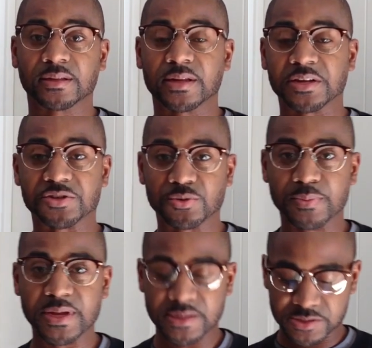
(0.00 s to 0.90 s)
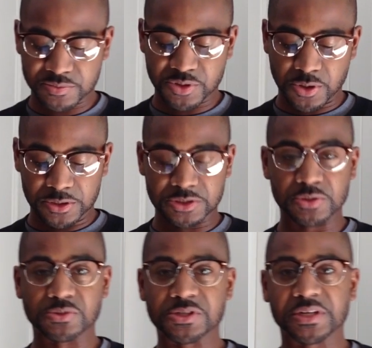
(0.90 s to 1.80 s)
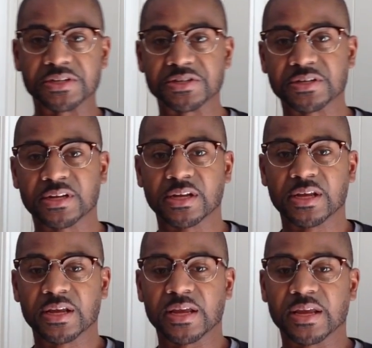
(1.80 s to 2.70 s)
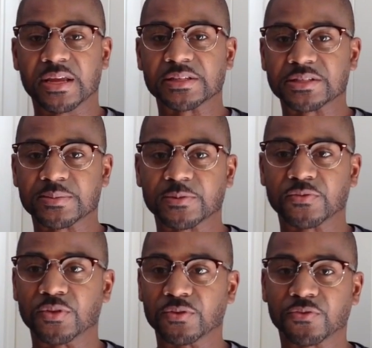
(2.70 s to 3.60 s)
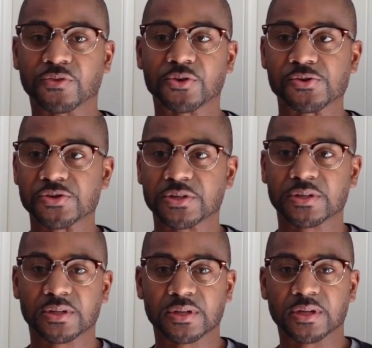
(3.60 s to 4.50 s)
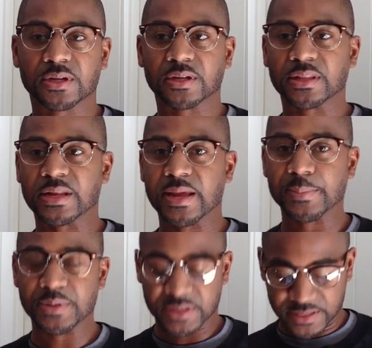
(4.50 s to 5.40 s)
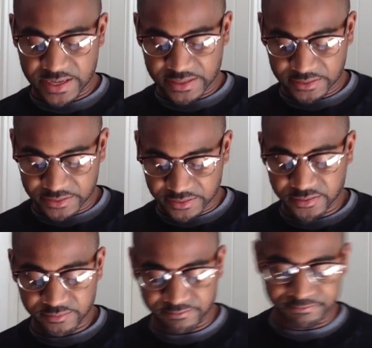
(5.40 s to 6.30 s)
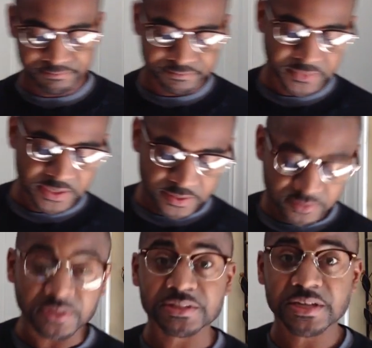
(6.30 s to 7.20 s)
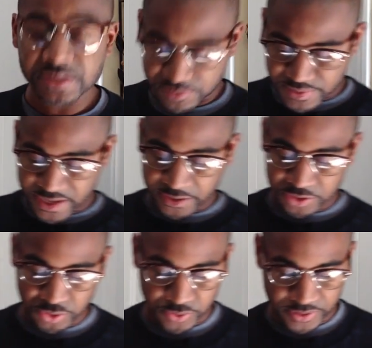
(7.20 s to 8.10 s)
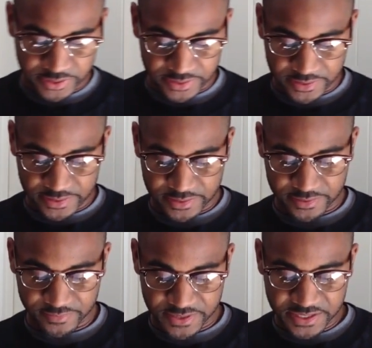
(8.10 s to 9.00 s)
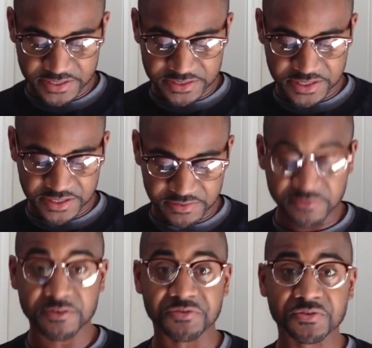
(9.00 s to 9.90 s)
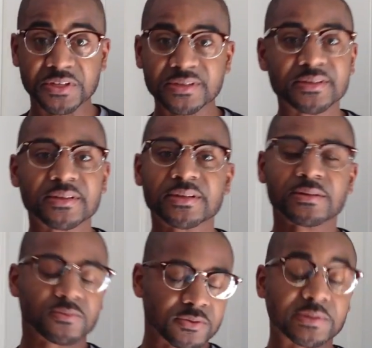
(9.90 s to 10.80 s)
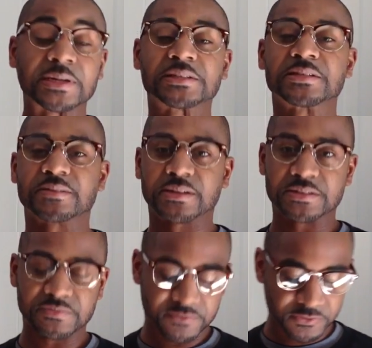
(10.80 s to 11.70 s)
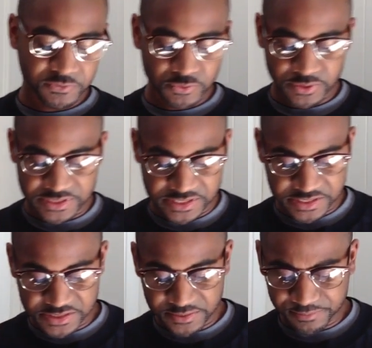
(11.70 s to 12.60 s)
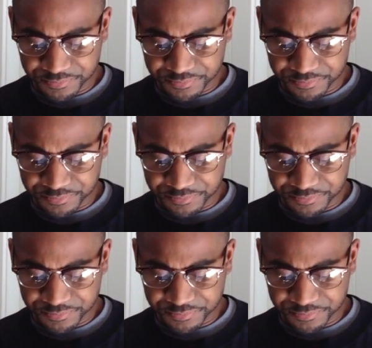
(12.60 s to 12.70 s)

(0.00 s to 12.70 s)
National Basketball Association and some of the first that happened in that league. I'm going to take you back to 1951 season.